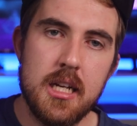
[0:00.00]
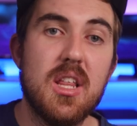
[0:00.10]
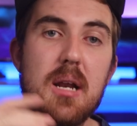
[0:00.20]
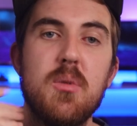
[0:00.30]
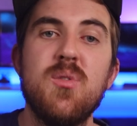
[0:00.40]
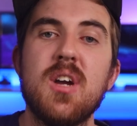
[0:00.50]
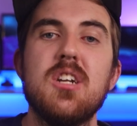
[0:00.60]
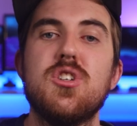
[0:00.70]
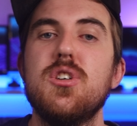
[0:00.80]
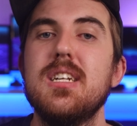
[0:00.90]
Now then, moving
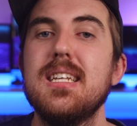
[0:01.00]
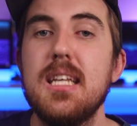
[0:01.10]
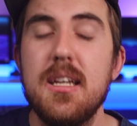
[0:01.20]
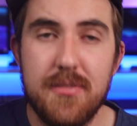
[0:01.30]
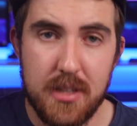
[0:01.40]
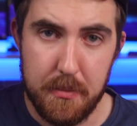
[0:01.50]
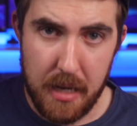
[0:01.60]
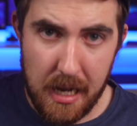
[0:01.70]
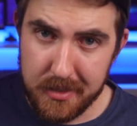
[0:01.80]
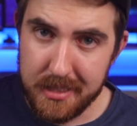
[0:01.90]
underneath the
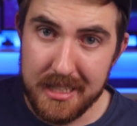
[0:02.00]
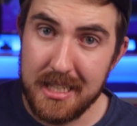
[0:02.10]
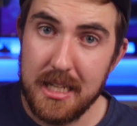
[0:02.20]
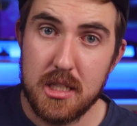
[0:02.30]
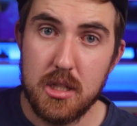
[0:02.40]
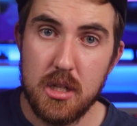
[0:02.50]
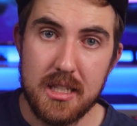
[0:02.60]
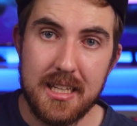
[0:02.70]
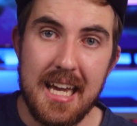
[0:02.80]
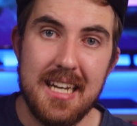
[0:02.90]
mouse, this is
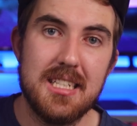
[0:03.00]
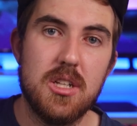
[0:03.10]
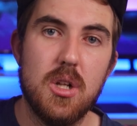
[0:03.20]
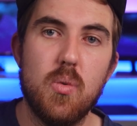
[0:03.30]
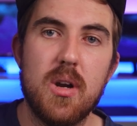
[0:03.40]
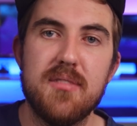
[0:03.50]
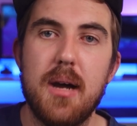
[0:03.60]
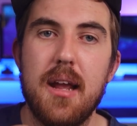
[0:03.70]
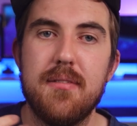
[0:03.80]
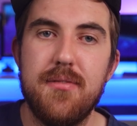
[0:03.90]
again still one of
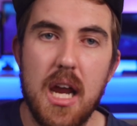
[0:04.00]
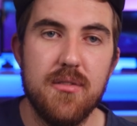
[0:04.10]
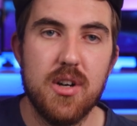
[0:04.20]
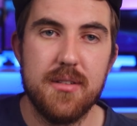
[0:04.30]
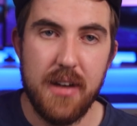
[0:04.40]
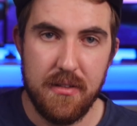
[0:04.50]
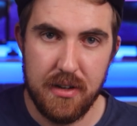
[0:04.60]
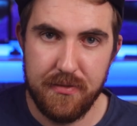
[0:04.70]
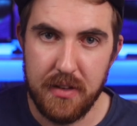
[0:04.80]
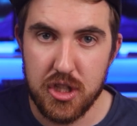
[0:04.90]
my favorite
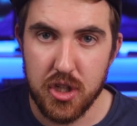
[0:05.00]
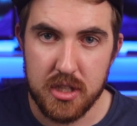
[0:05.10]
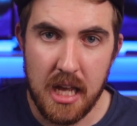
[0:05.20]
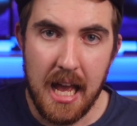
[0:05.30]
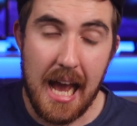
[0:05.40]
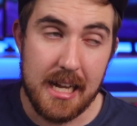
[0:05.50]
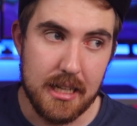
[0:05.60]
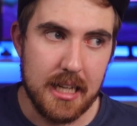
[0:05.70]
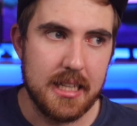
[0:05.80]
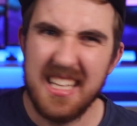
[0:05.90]
favorite features,
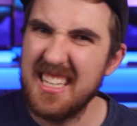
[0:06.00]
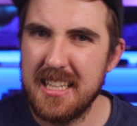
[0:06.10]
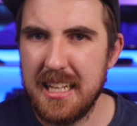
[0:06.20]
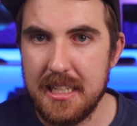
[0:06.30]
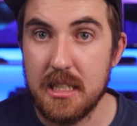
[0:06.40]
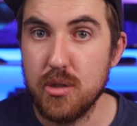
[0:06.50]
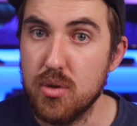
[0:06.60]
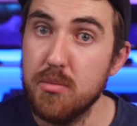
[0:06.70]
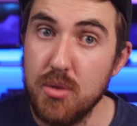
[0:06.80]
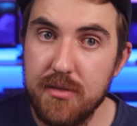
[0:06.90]
and luckily that they
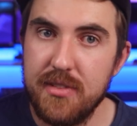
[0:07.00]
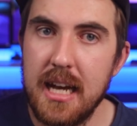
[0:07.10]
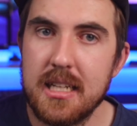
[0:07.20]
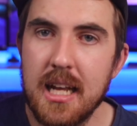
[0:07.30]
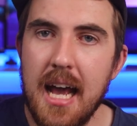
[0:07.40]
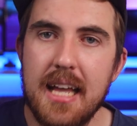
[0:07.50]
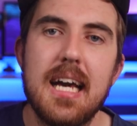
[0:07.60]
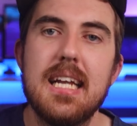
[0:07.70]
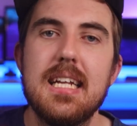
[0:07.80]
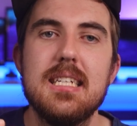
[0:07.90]
didn't remove that, and that